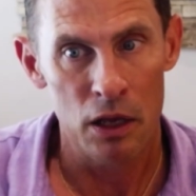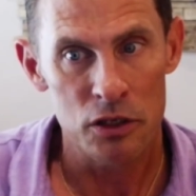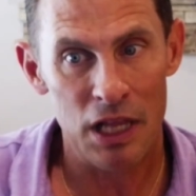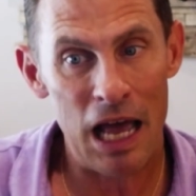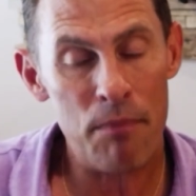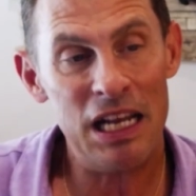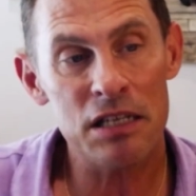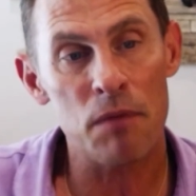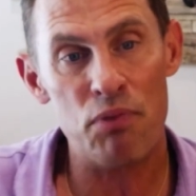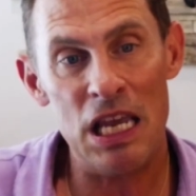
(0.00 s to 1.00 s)
So that
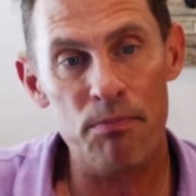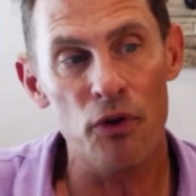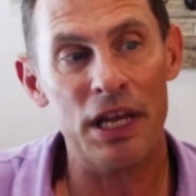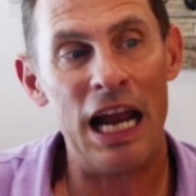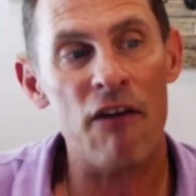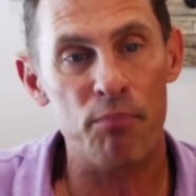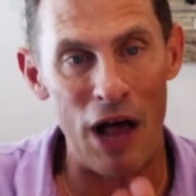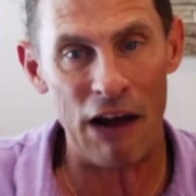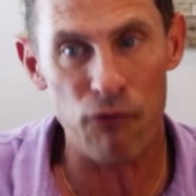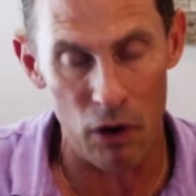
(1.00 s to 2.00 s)
means the people that have
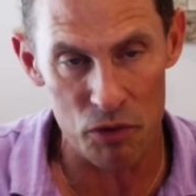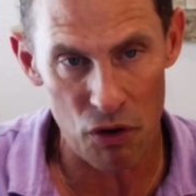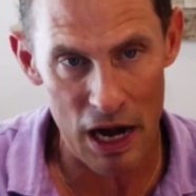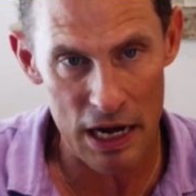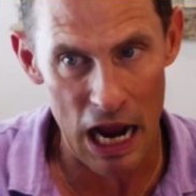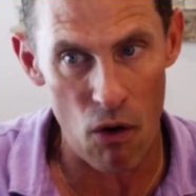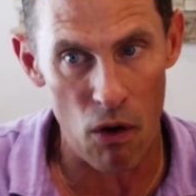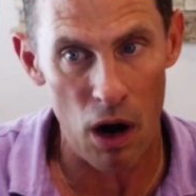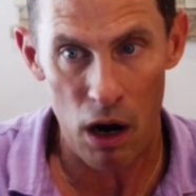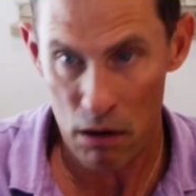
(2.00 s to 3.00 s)
platforms right
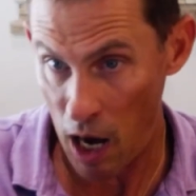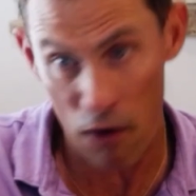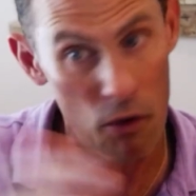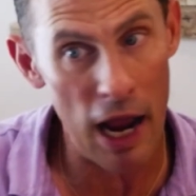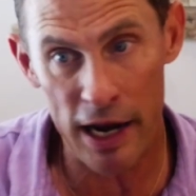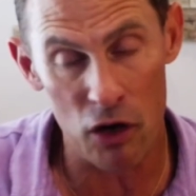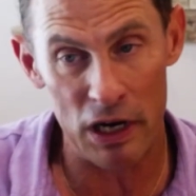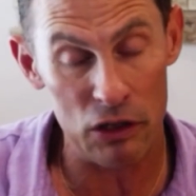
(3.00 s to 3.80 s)
now, I agree,